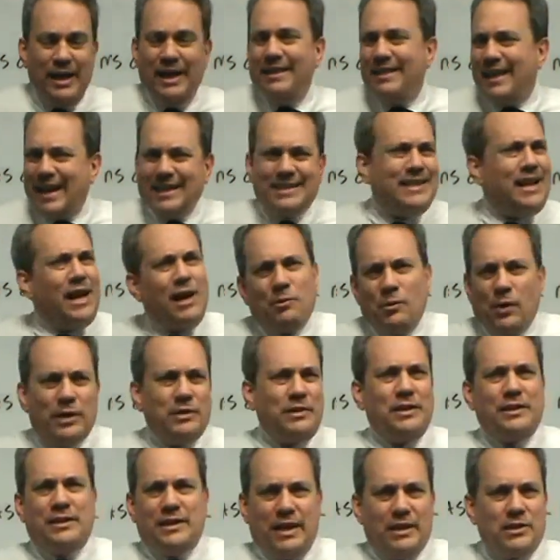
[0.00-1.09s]
That's not what
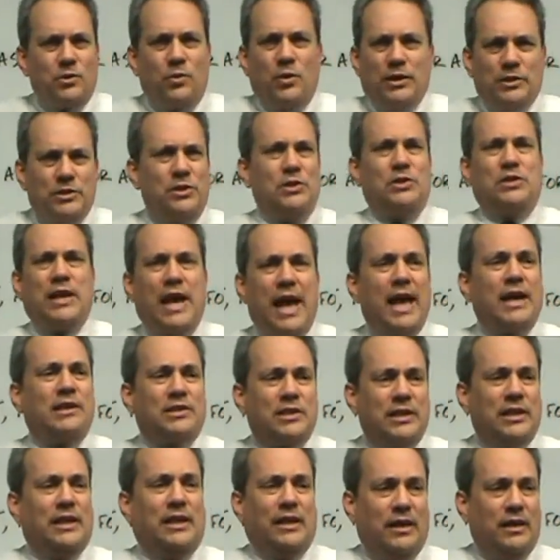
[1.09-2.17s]
the test question's
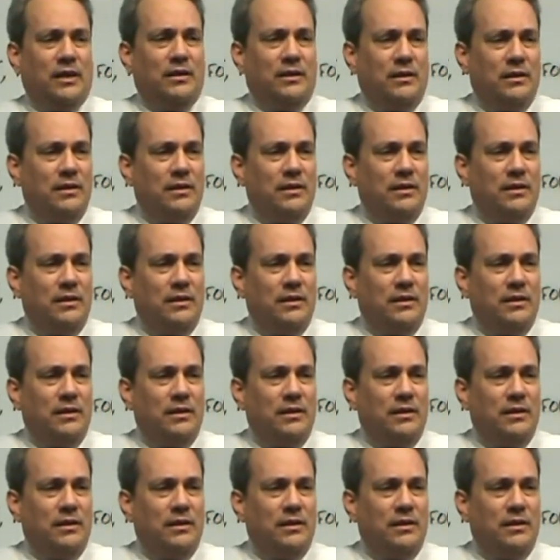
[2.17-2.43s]
asking.